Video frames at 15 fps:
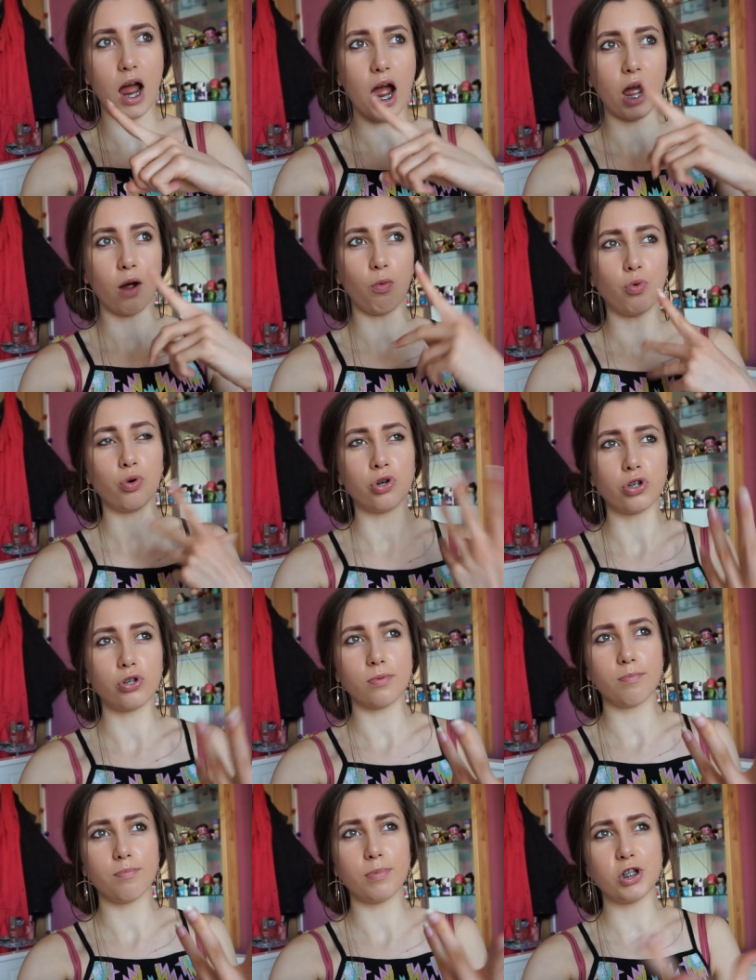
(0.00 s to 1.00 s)
I wouldn't
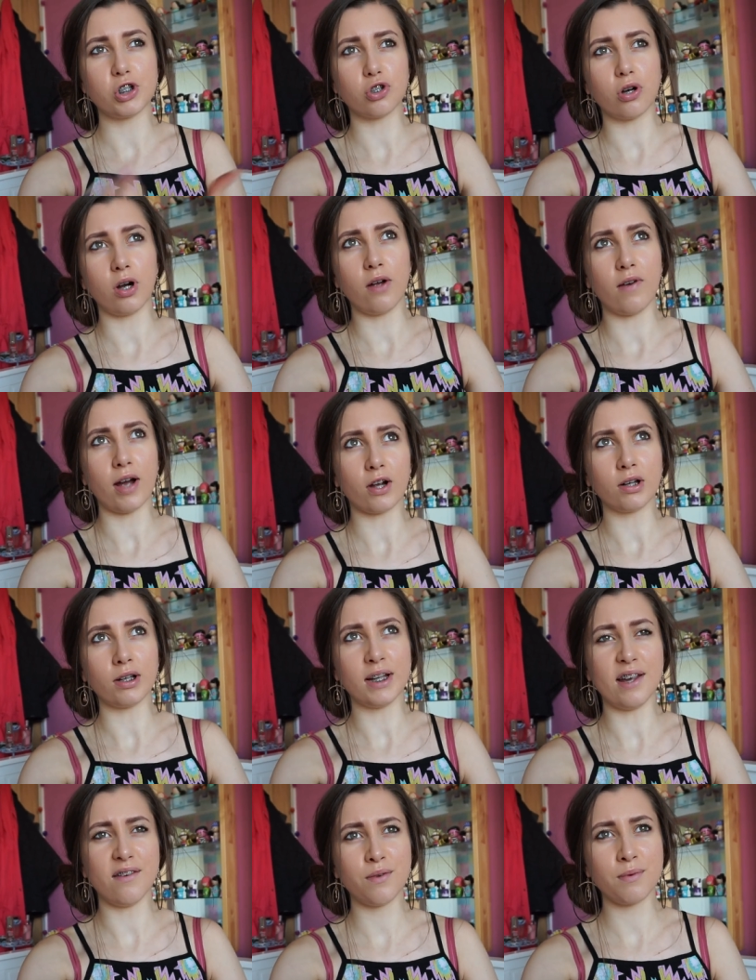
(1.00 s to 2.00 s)
be sure if I could
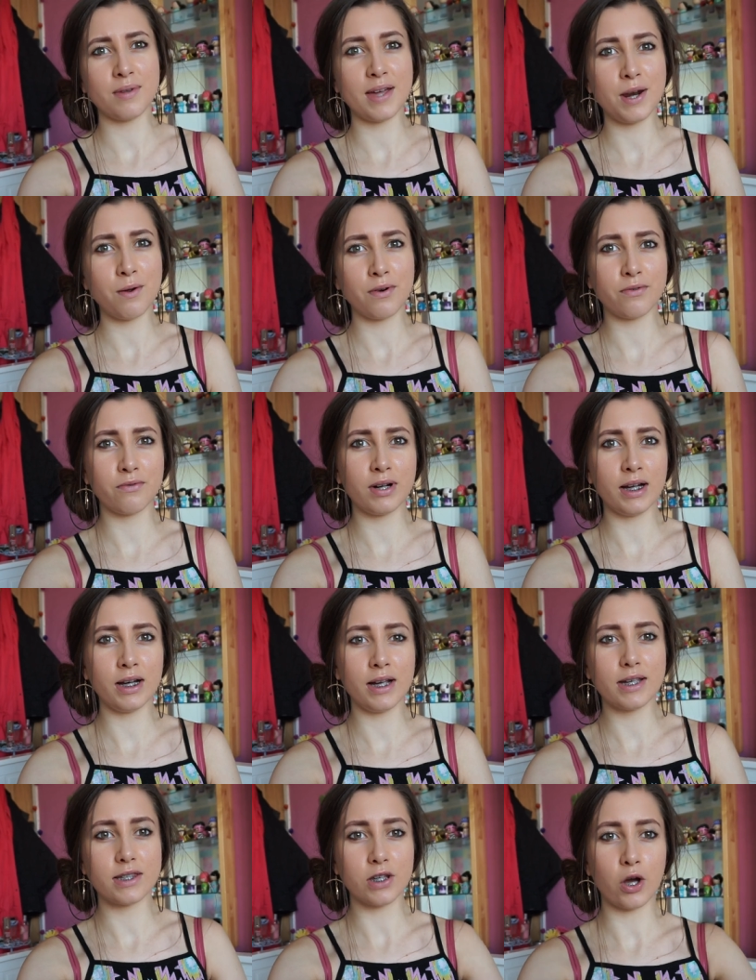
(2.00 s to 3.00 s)
leave them with anyone
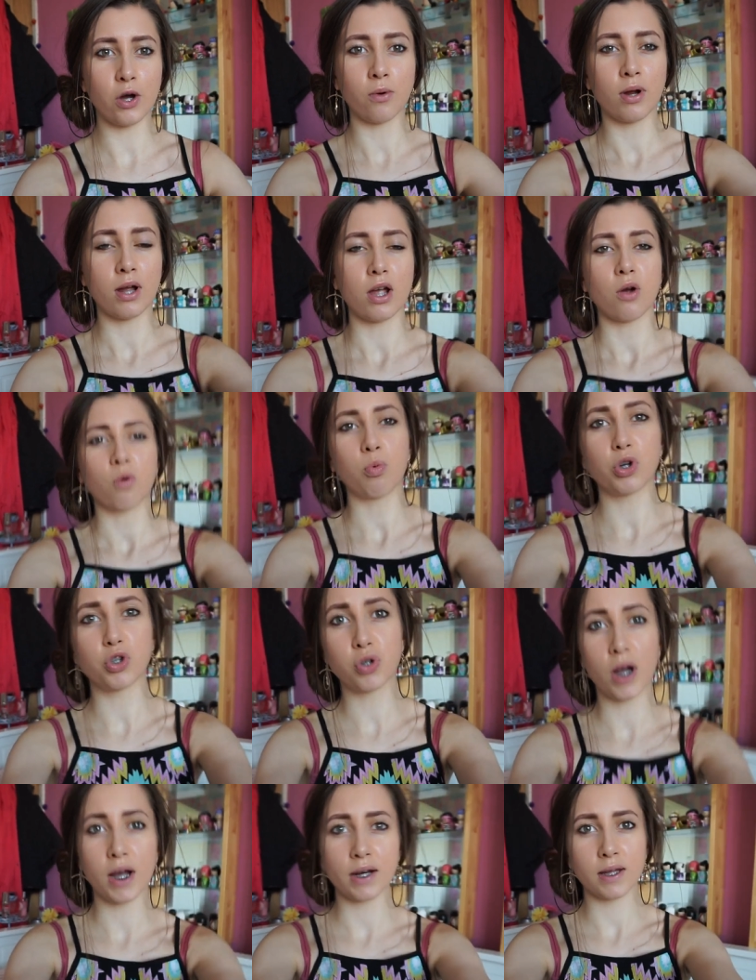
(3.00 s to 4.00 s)
really. So we're
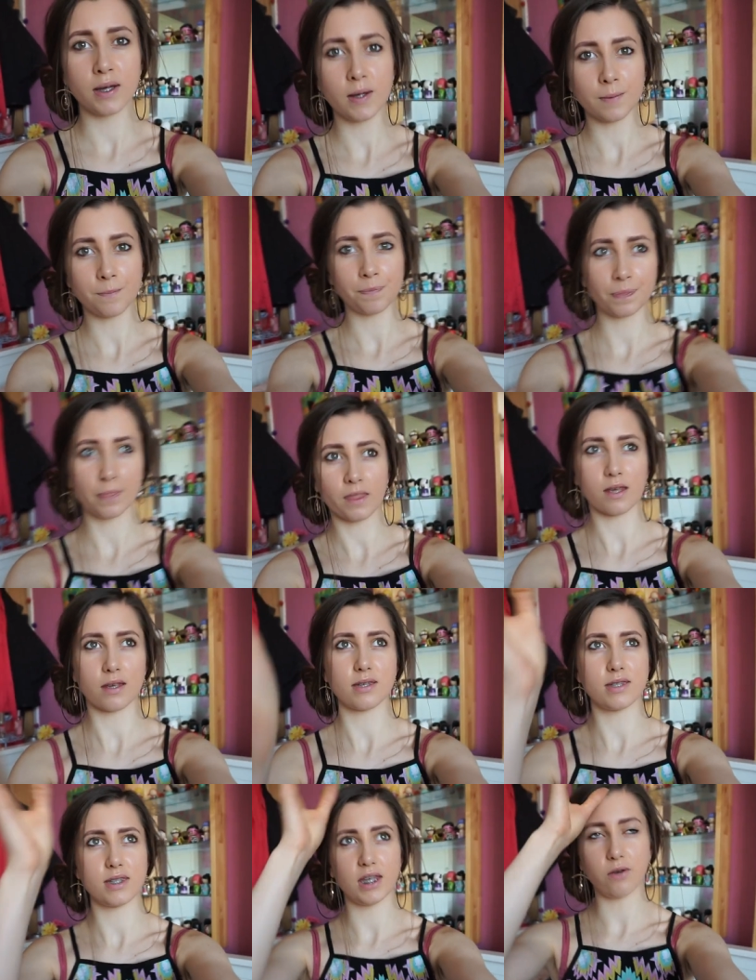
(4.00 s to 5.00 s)
trying to
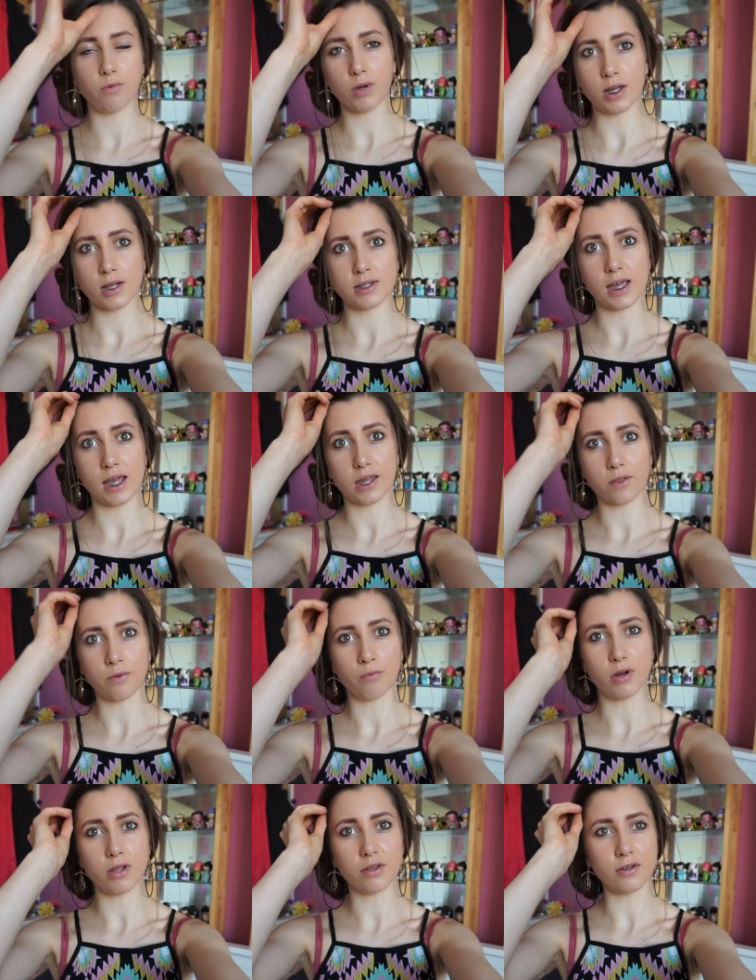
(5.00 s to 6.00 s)
see if we can take
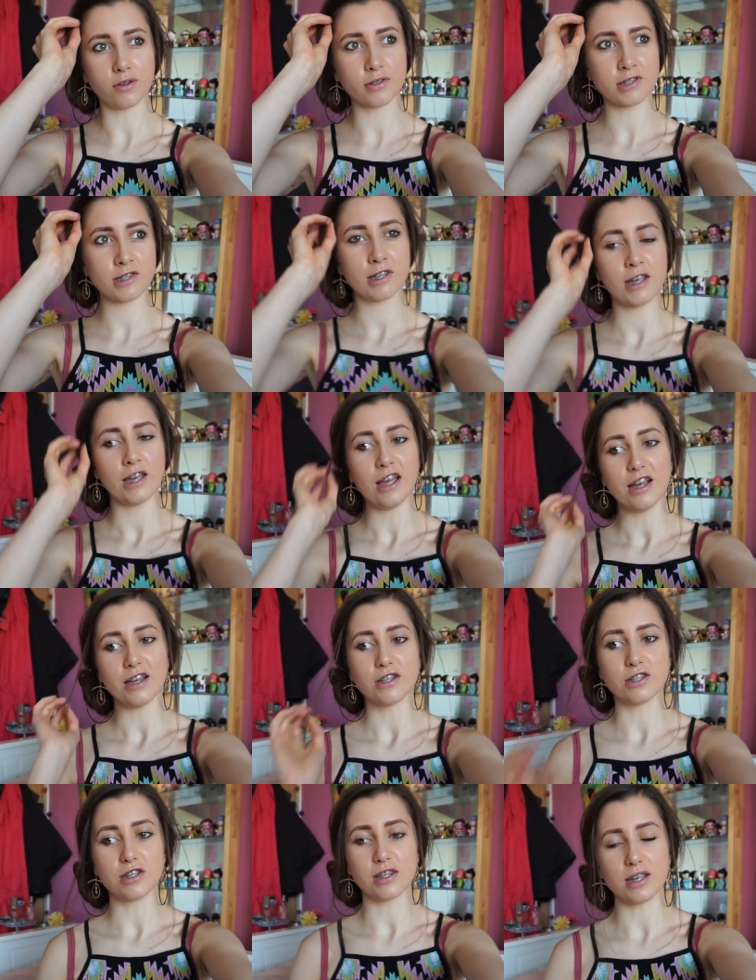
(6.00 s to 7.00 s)
them with us
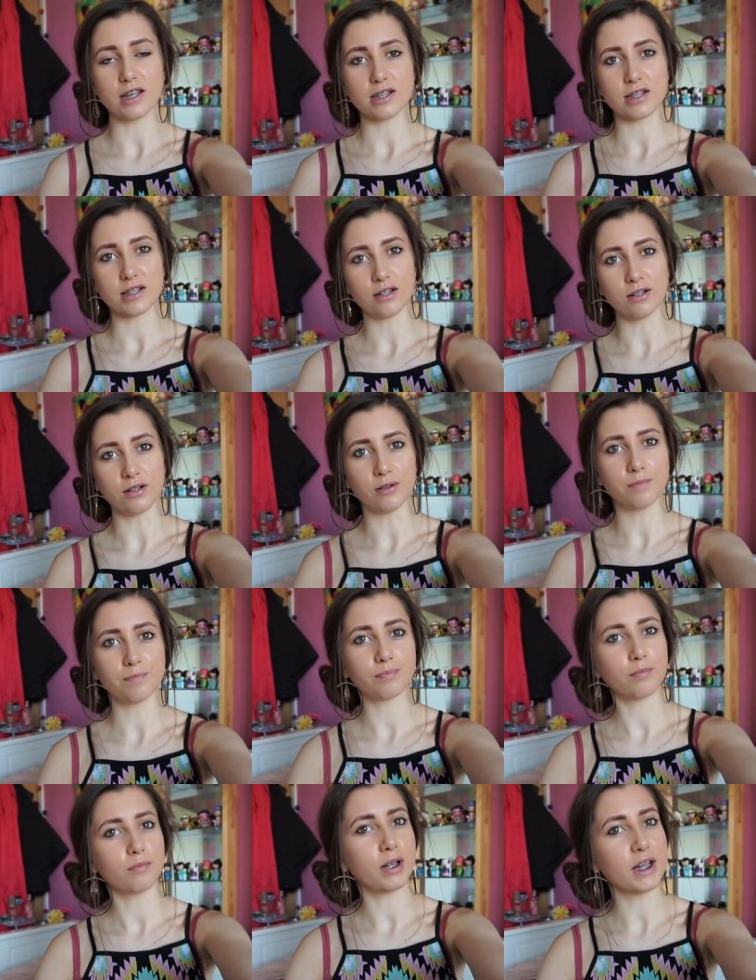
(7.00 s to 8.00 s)
to this little
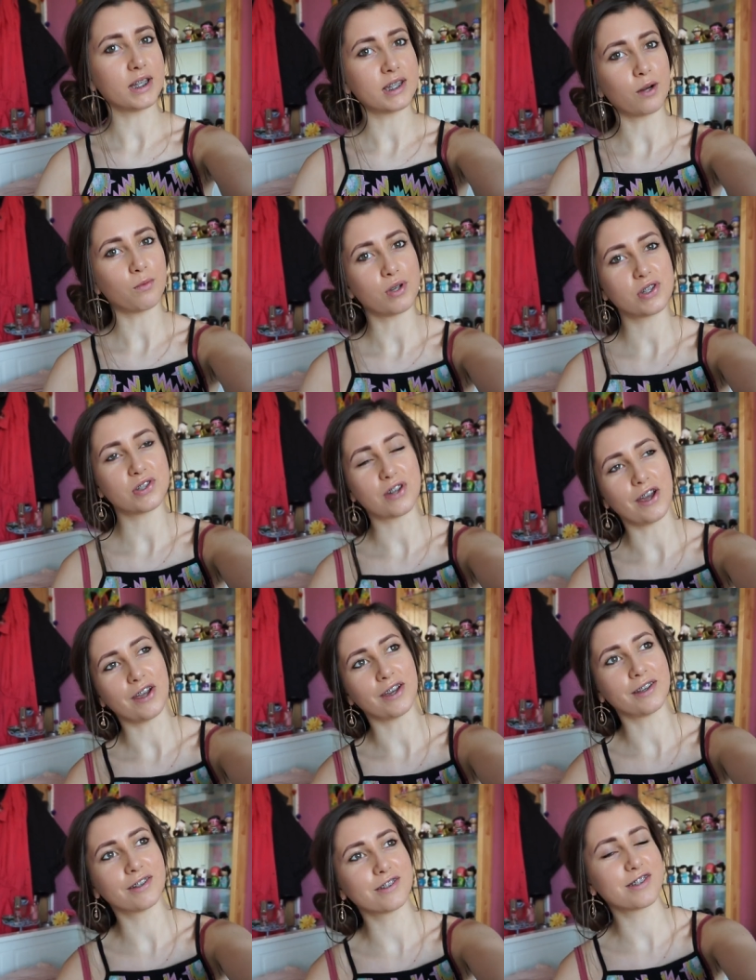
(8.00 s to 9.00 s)
place that we're
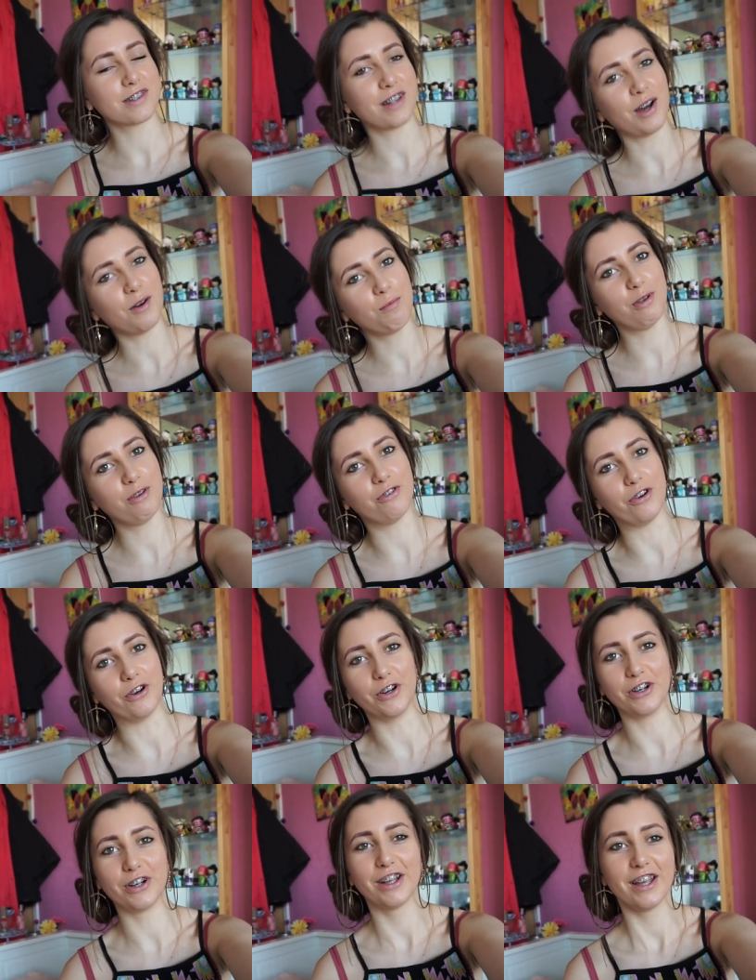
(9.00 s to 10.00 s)
staying, so that would be
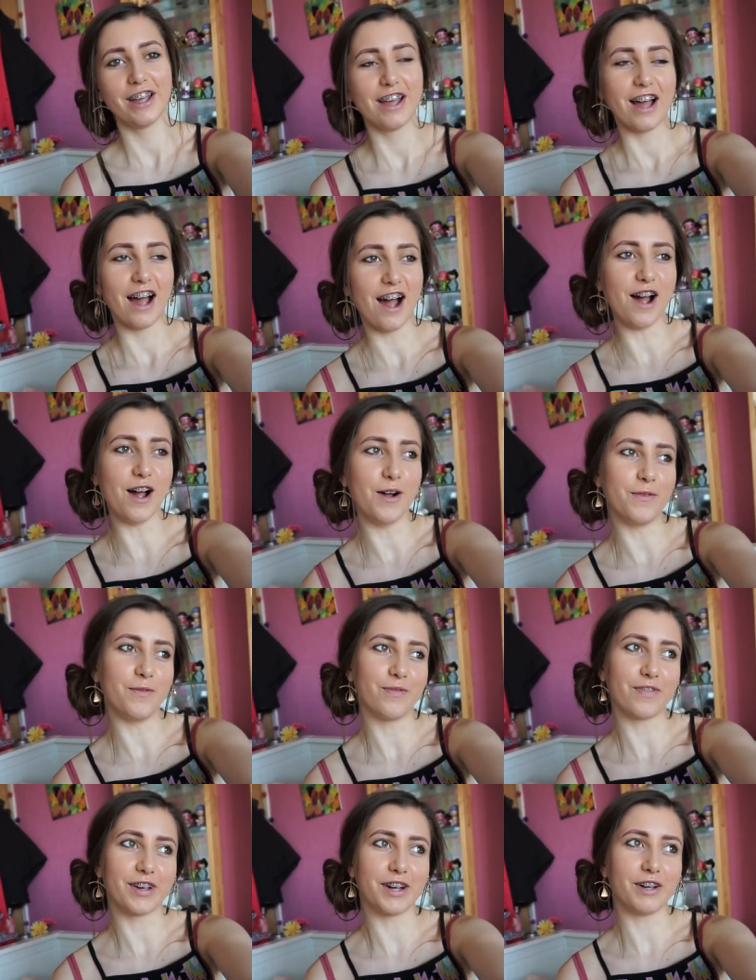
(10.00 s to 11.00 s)
fun.
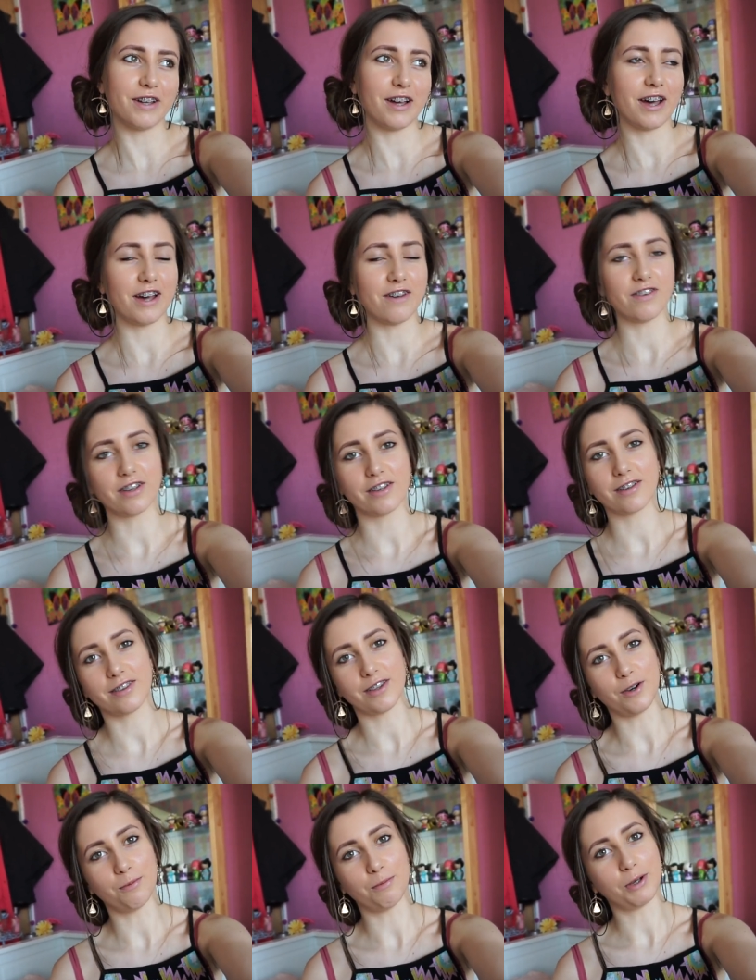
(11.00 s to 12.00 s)
I think
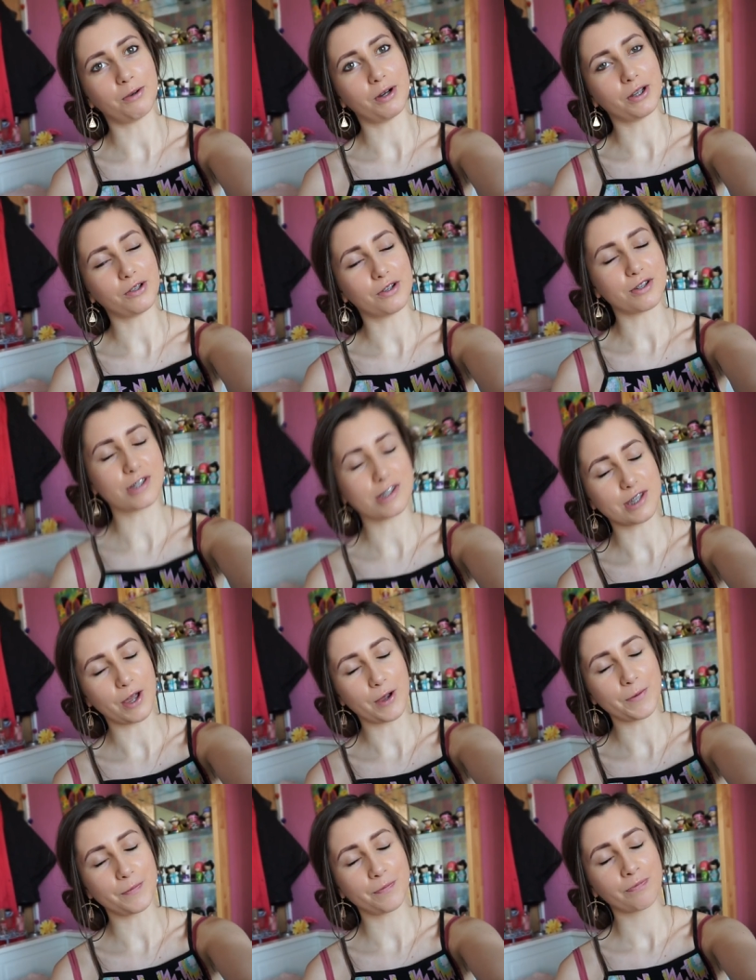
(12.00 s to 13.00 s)
that would be quite good,
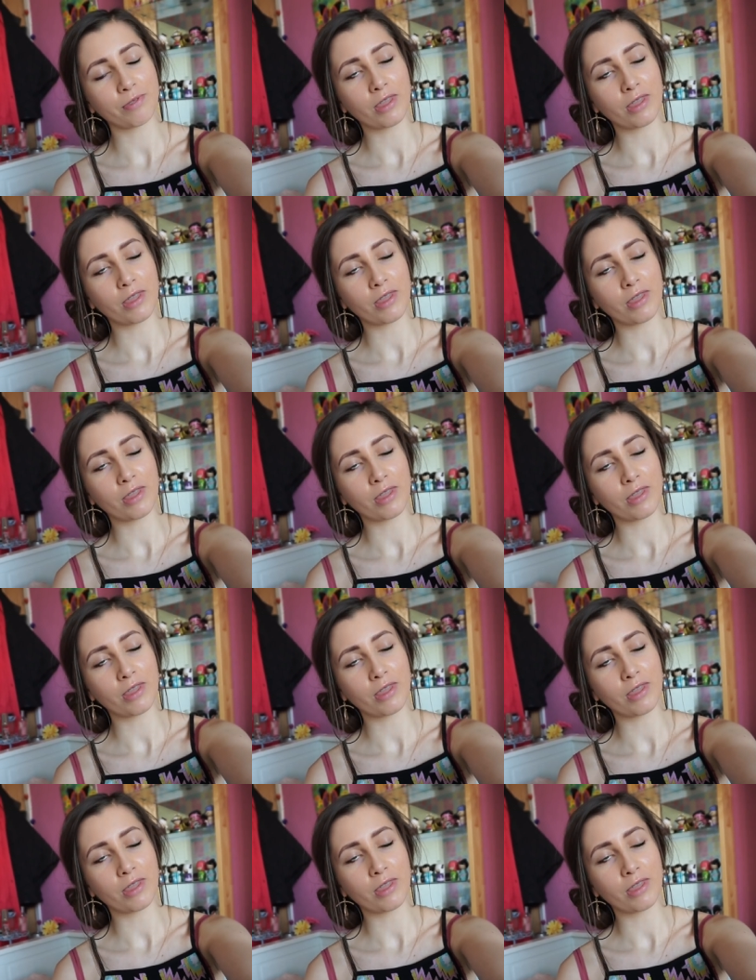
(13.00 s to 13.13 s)
so